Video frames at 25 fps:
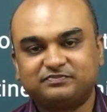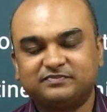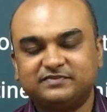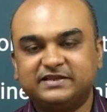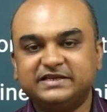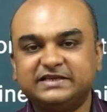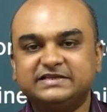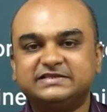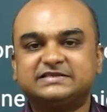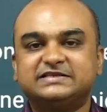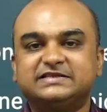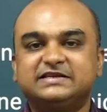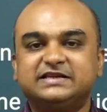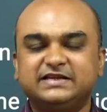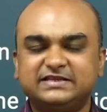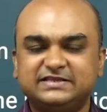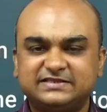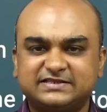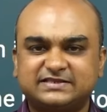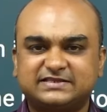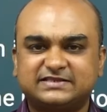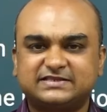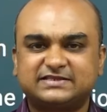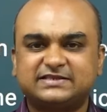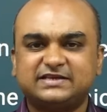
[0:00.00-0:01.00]
These
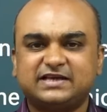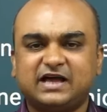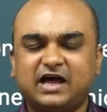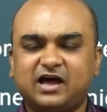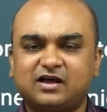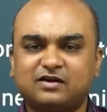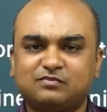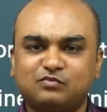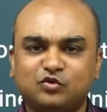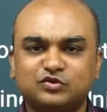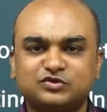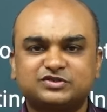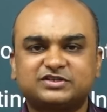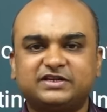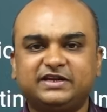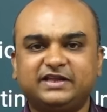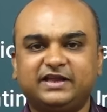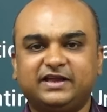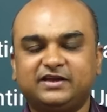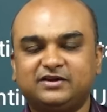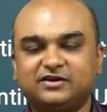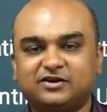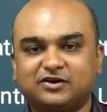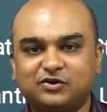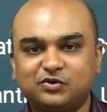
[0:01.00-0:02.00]
lists are mostly
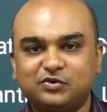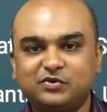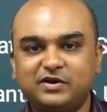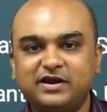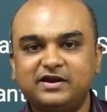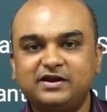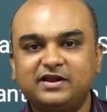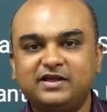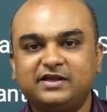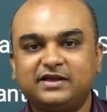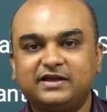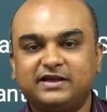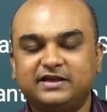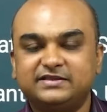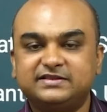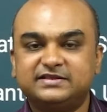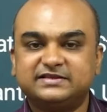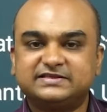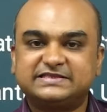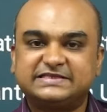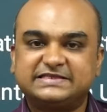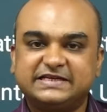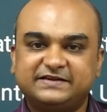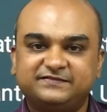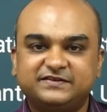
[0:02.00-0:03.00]
included in the
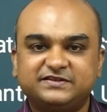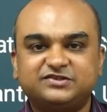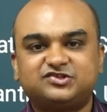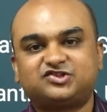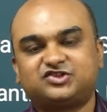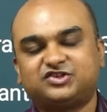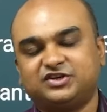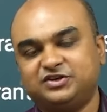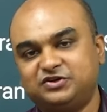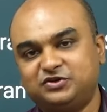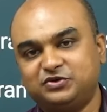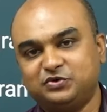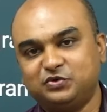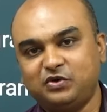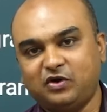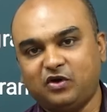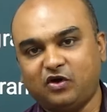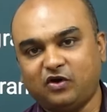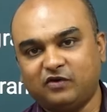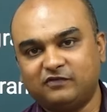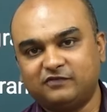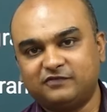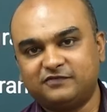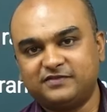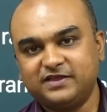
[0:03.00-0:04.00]
seventh schedule
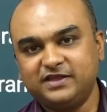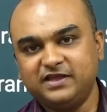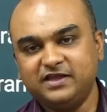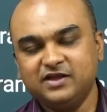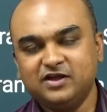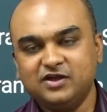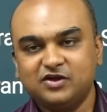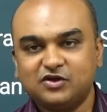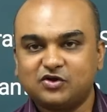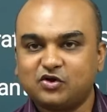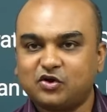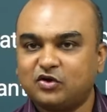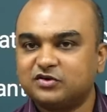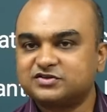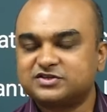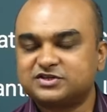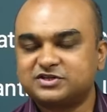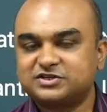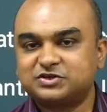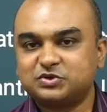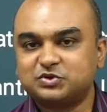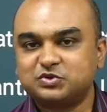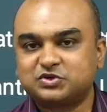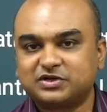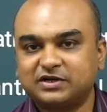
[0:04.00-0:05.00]
of the
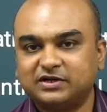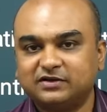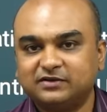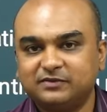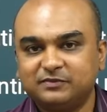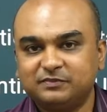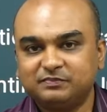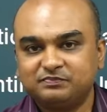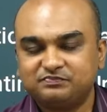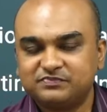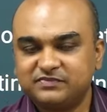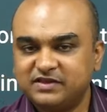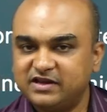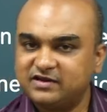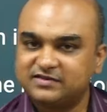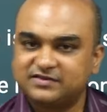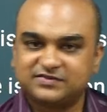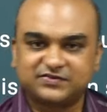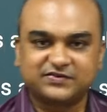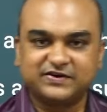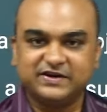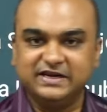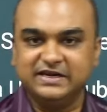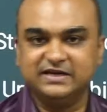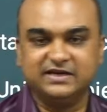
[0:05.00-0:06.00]
Constitution. There are
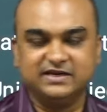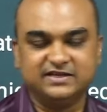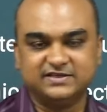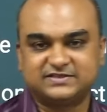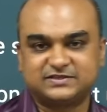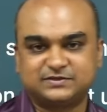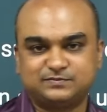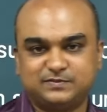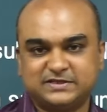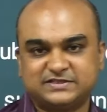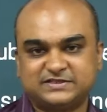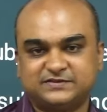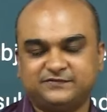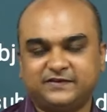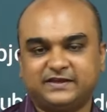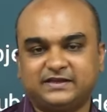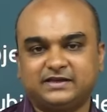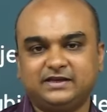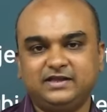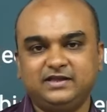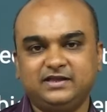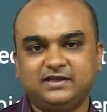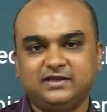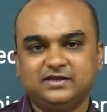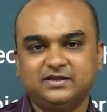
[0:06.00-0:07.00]
three lists
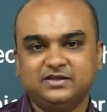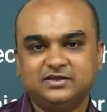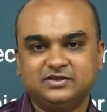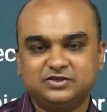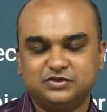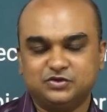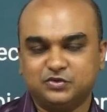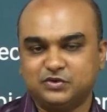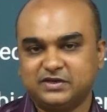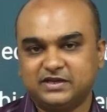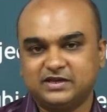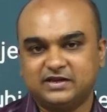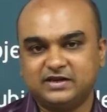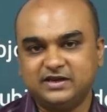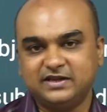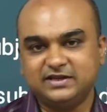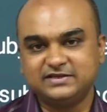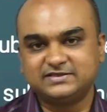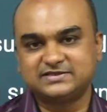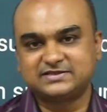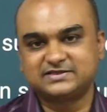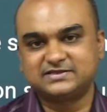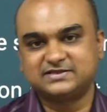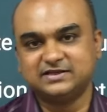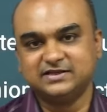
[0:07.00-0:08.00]
specifically: union
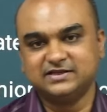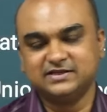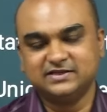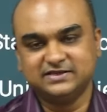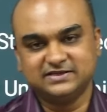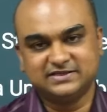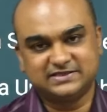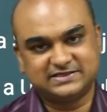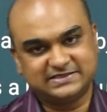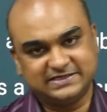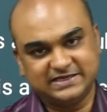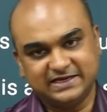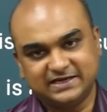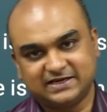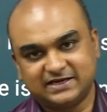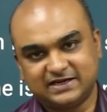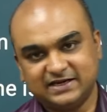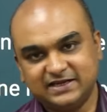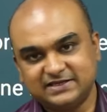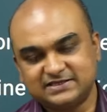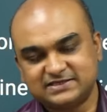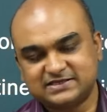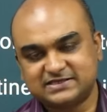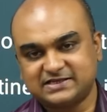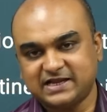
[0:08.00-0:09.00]
list, state
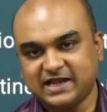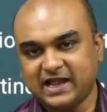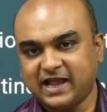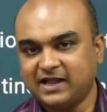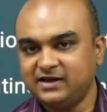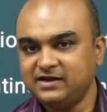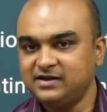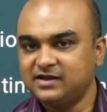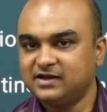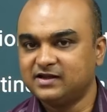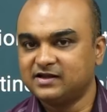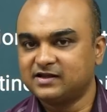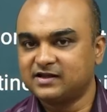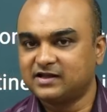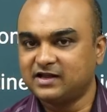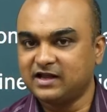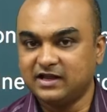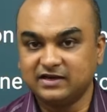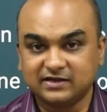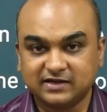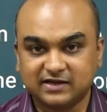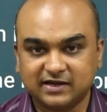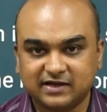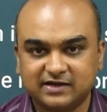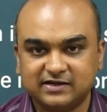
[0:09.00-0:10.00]
list, and
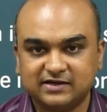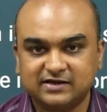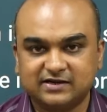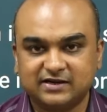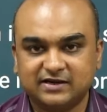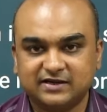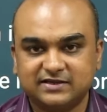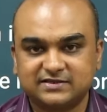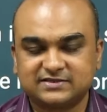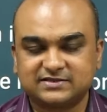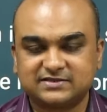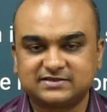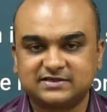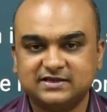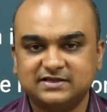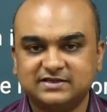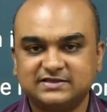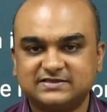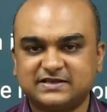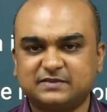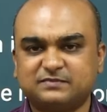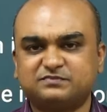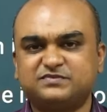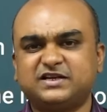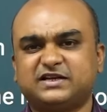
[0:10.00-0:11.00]
concurrent list.
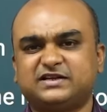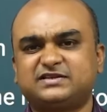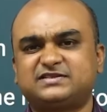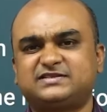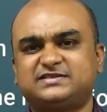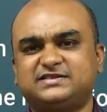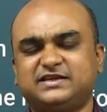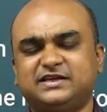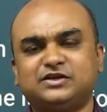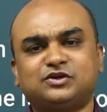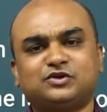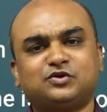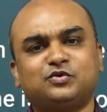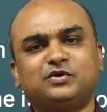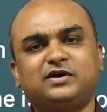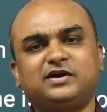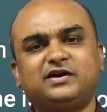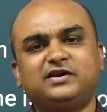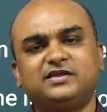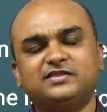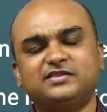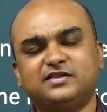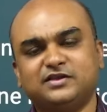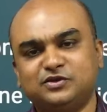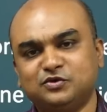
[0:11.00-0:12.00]
Subjects
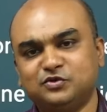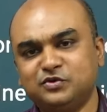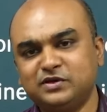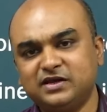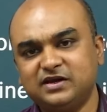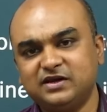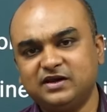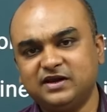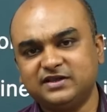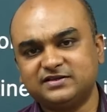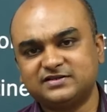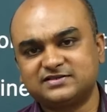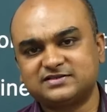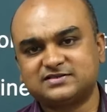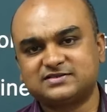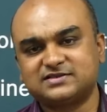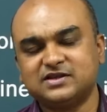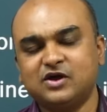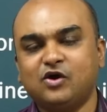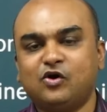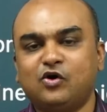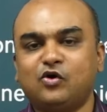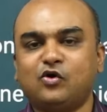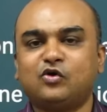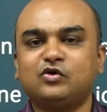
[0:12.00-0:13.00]
included in the union lists,
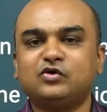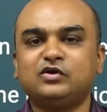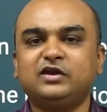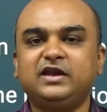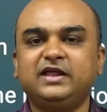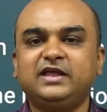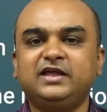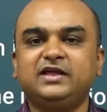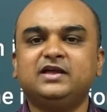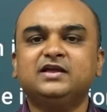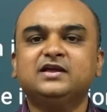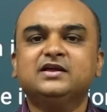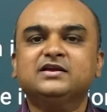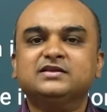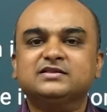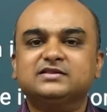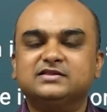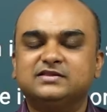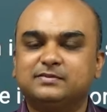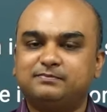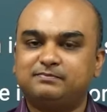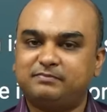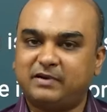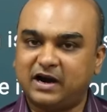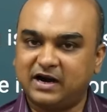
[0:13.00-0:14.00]
only
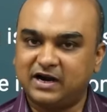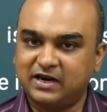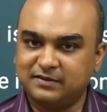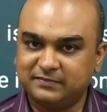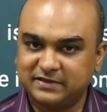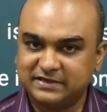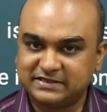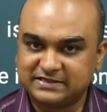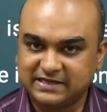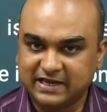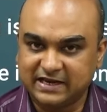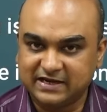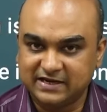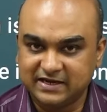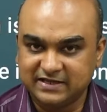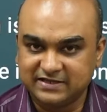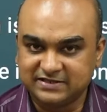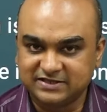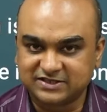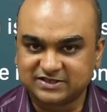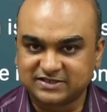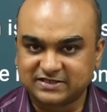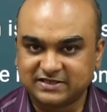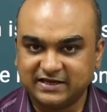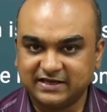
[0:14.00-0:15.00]
the parliament can
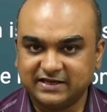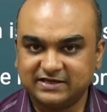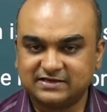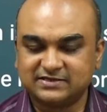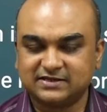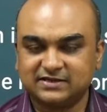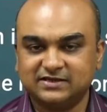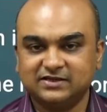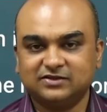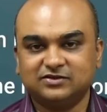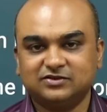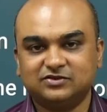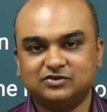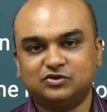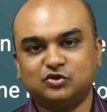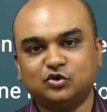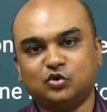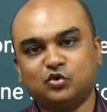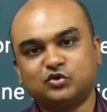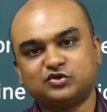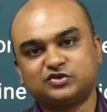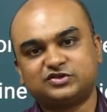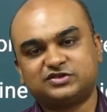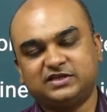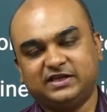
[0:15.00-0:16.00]
legislate.
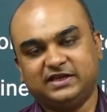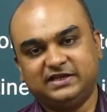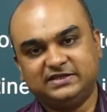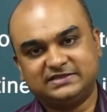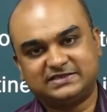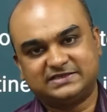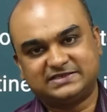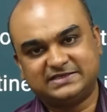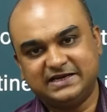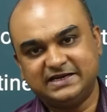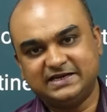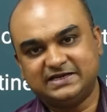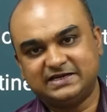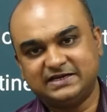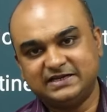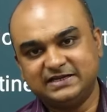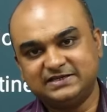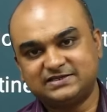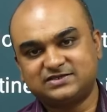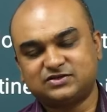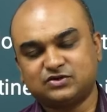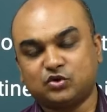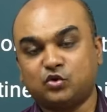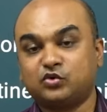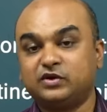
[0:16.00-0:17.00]
Those in state
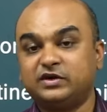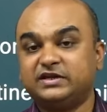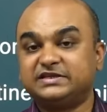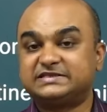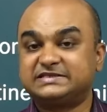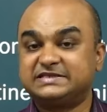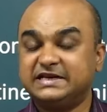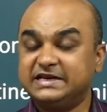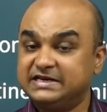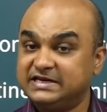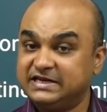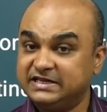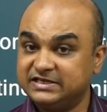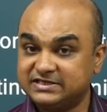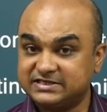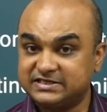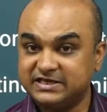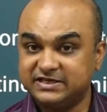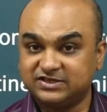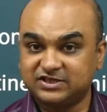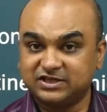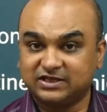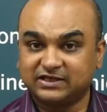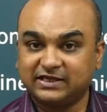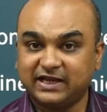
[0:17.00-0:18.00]
list, only state
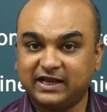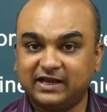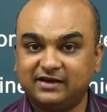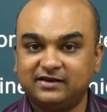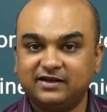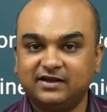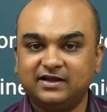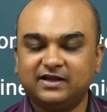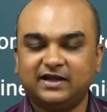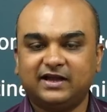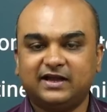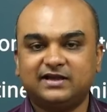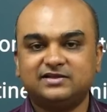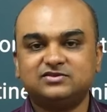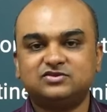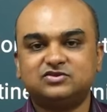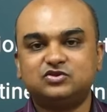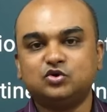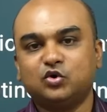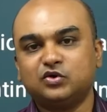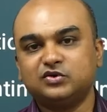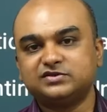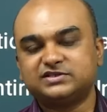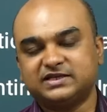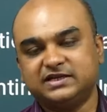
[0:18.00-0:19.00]
legislature can, and
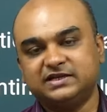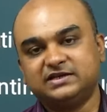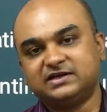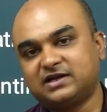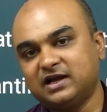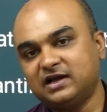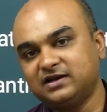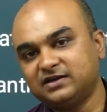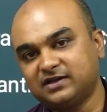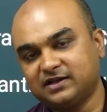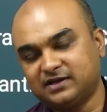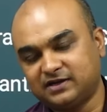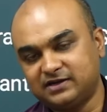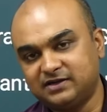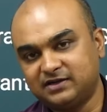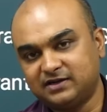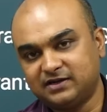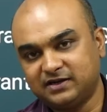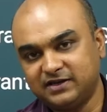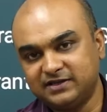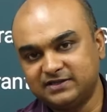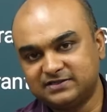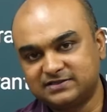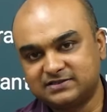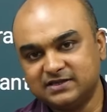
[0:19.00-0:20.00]
those in
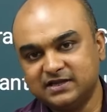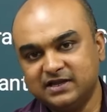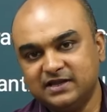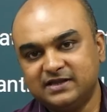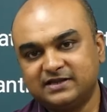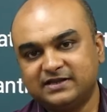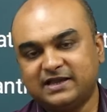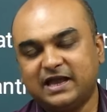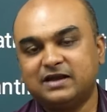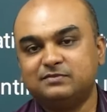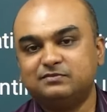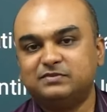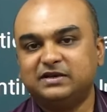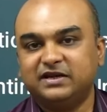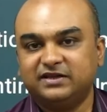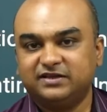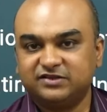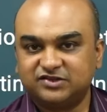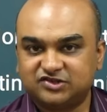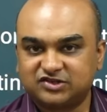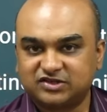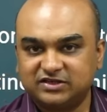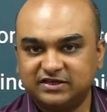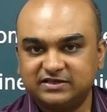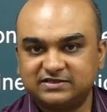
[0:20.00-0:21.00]
concurrent list can be
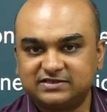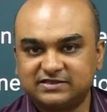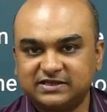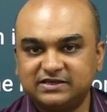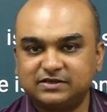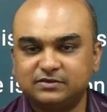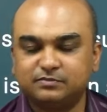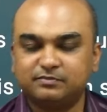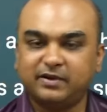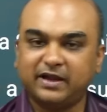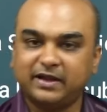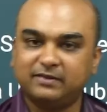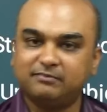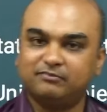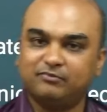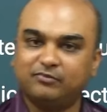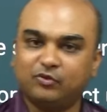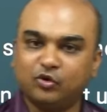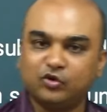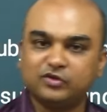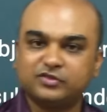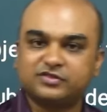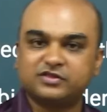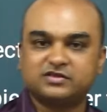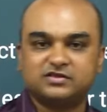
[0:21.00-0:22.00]
legislated by
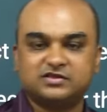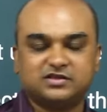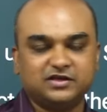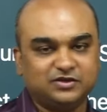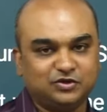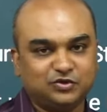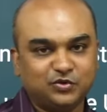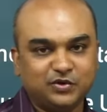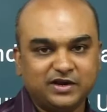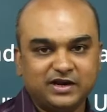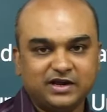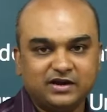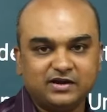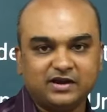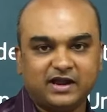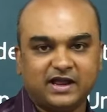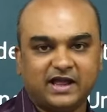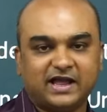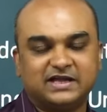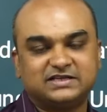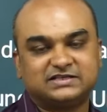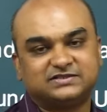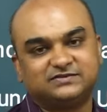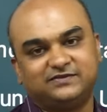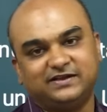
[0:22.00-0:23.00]
both the union
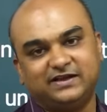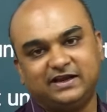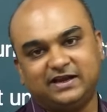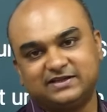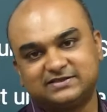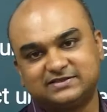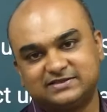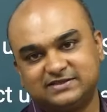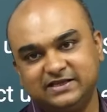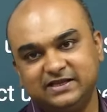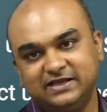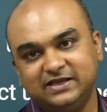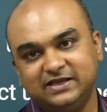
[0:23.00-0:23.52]
as well as the